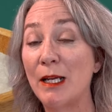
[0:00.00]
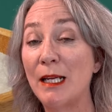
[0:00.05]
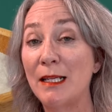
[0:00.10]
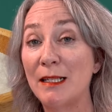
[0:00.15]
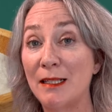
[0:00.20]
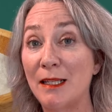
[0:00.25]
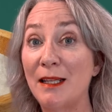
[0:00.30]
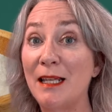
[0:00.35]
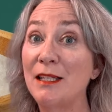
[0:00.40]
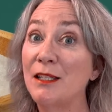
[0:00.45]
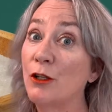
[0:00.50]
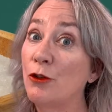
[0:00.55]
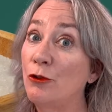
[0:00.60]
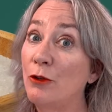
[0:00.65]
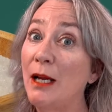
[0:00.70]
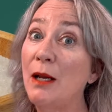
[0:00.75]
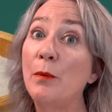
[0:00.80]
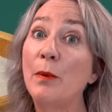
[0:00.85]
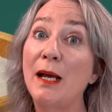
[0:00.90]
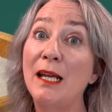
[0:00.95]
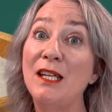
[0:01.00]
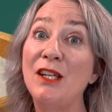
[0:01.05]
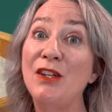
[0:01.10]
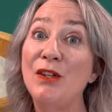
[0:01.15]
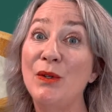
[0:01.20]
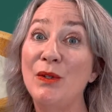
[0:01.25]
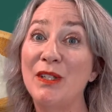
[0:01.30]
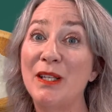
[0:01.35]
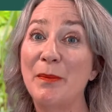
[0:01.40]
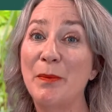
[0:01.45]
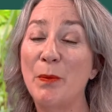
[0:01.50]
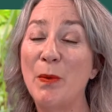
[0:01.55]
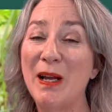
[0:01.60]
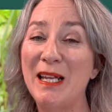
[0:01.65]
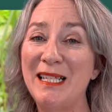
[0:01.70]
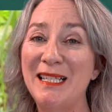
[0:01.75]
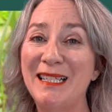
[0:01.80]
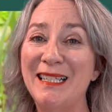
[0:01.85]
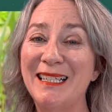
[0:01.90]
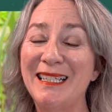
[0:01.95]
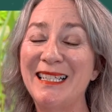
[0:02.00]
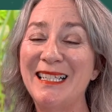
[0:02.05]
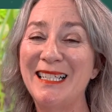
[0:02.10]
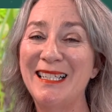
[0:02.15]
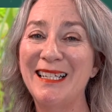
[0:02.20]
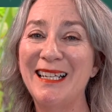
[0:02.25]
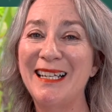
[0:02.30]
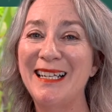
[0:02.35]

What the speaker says: so that's a great way to use up wastage.